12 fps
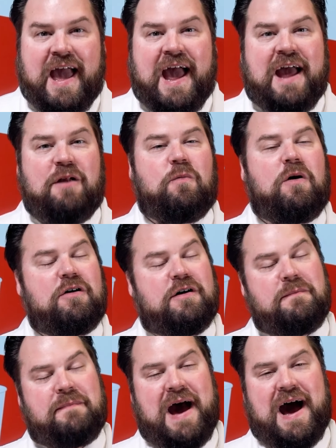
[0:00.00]
And
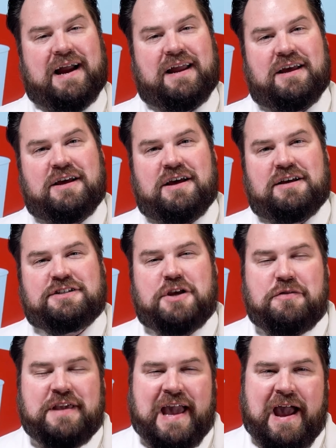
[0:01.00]
welcome back.
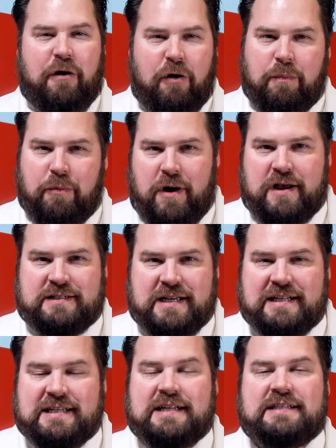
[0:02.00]
So the Aeropress,
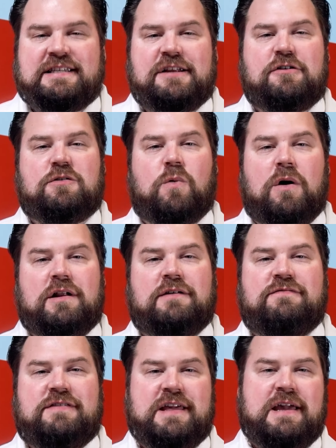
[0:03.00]
it's considered one
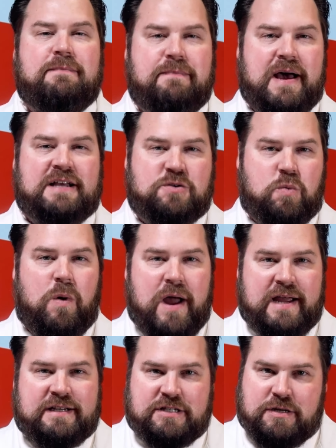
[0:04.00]
of the best
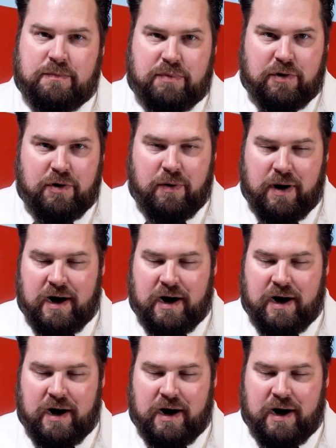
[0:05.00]
ways to brew